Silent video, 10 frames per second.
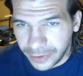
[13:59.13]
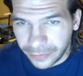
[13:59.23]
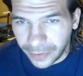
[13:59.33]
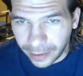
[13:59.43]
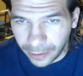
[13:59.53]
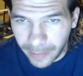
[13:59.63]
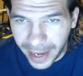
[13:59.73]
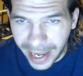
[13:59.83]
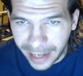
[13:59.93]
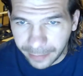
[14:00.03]
follow
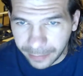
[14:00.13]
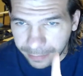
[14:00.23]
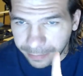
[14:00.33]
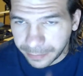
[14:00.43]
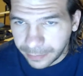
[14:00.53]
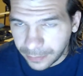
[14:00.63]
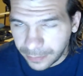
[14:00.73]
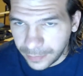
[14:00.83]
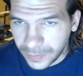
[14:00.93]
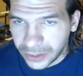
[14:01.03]
Matt,
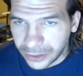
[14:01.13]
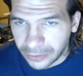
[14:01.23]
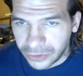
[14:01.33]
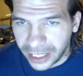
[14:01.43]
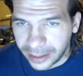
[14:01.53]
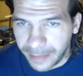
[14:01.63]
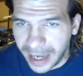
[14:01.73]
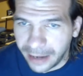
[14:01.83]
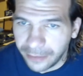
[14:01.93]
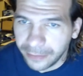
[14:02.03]
go check him
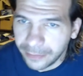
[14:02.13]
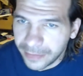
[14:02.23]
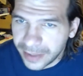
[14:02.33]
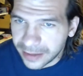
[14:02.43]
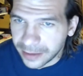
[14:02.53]
out. His